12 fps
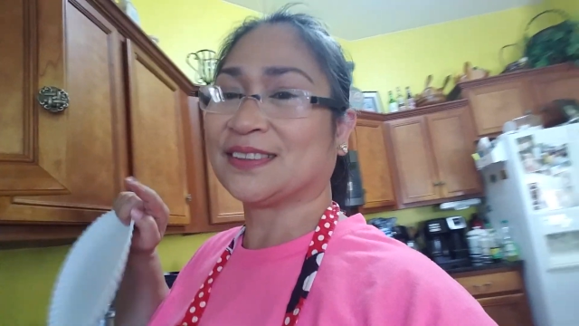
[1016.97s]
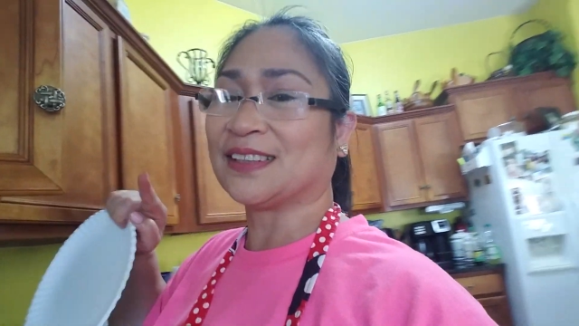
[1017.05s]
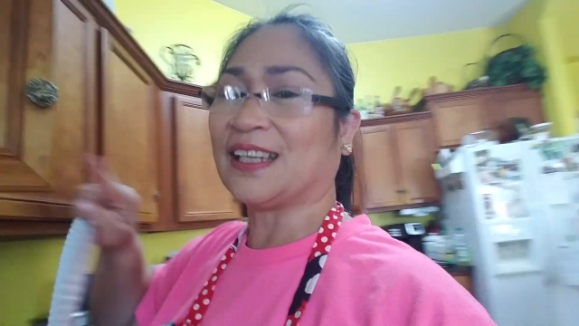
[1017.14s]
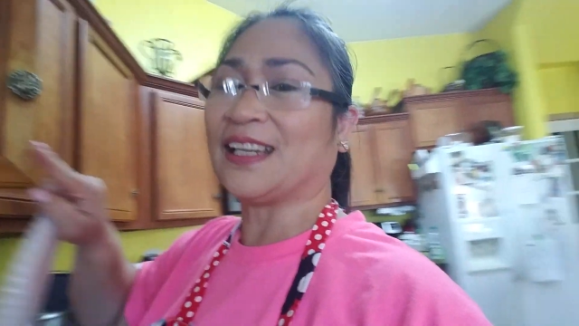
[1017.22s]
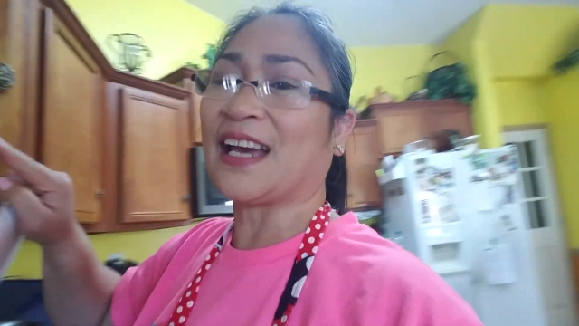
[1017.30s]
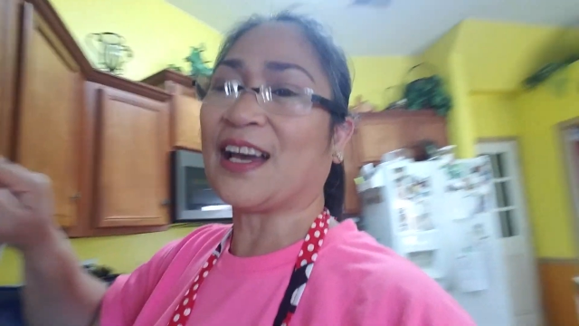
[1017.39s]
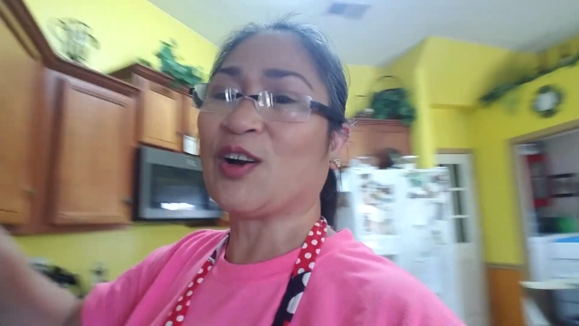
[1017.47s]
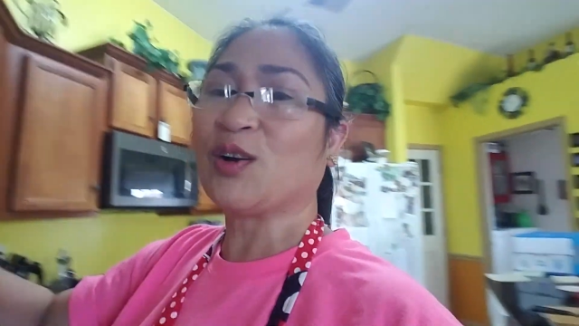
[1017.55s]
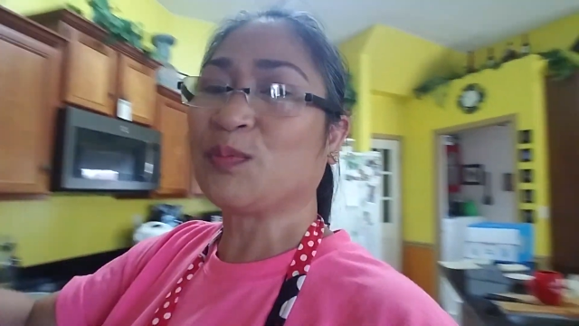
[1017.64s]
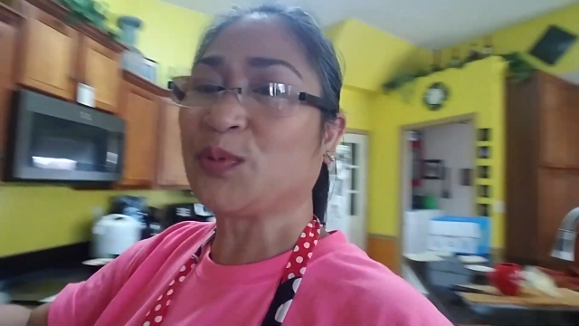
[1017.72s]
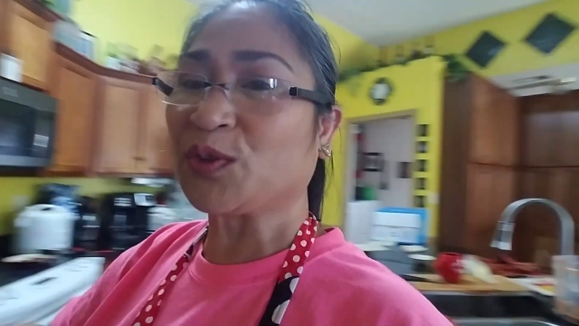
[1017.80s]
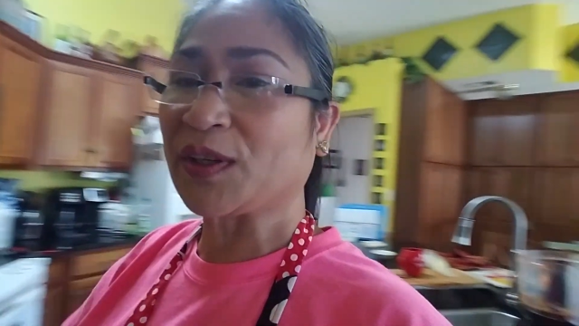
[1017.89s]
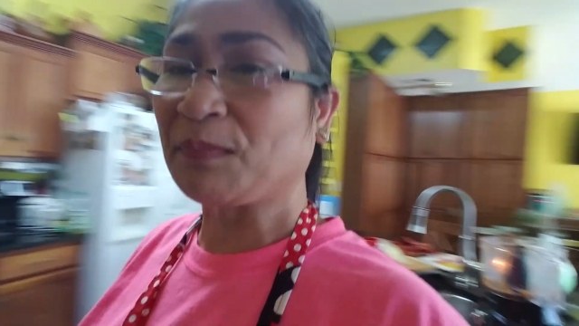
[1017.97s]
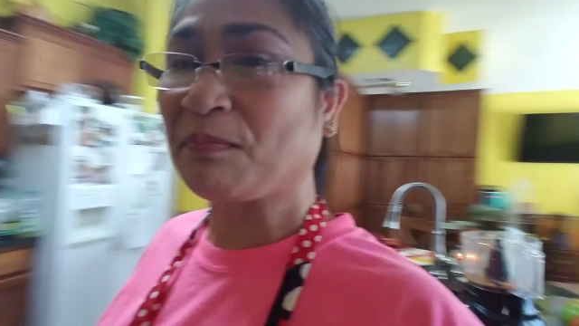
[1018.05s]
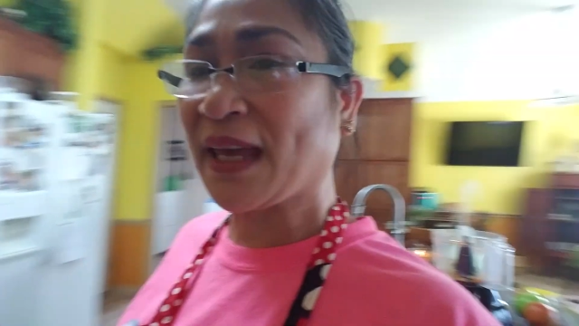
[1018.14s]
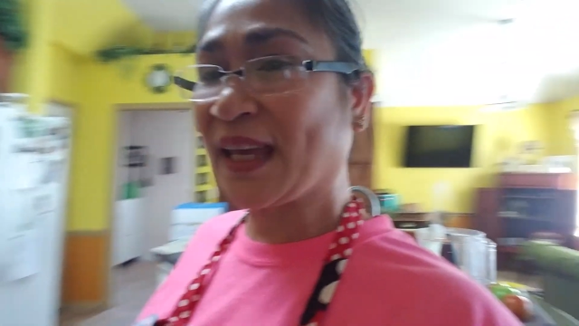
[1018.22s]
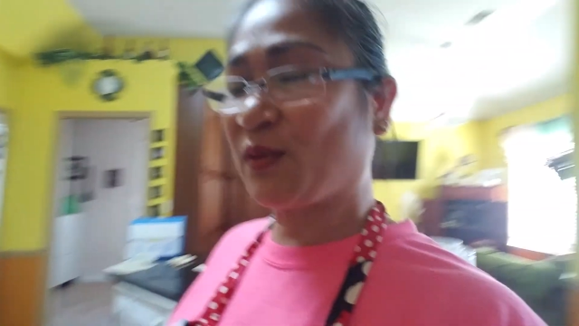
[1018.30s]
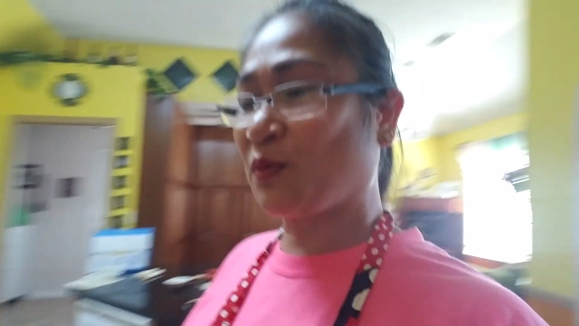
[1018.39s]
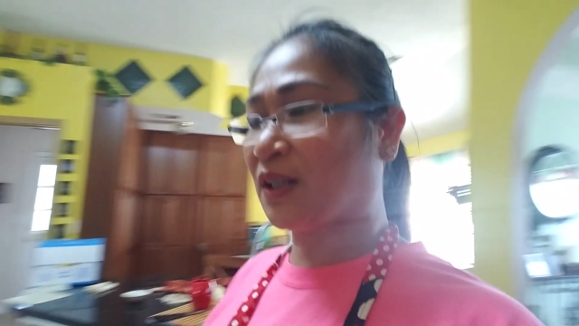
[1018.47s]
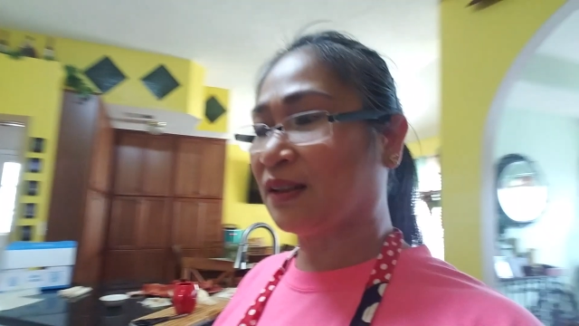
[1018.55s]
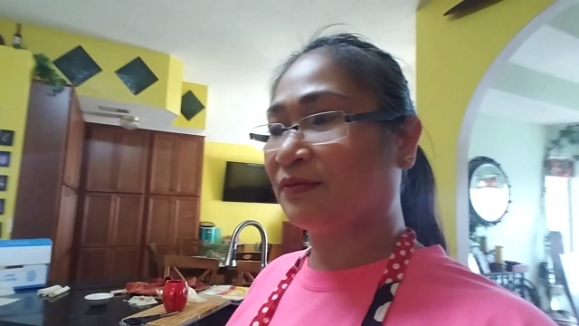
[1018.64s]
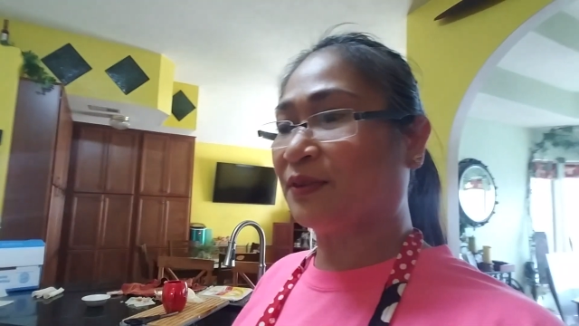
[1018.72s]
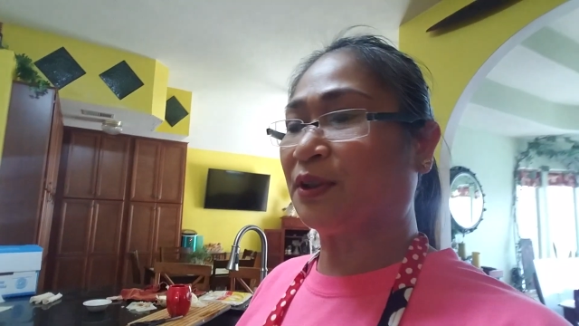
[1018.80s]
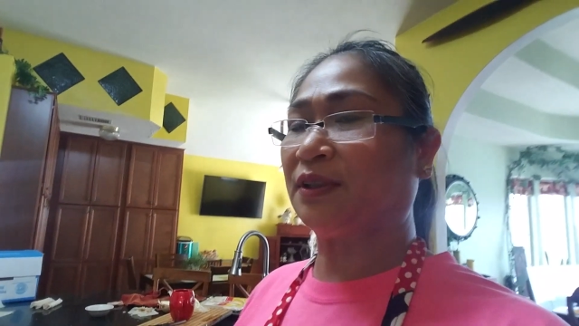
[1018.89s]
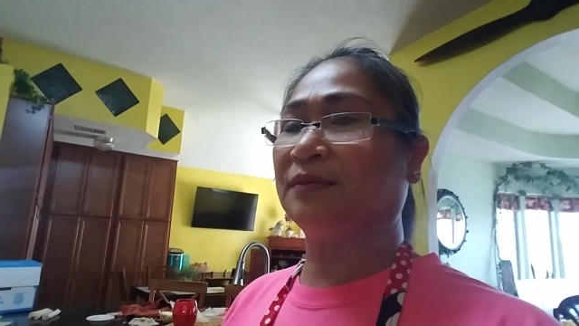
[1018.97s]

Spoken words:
And I hope you can make one for you.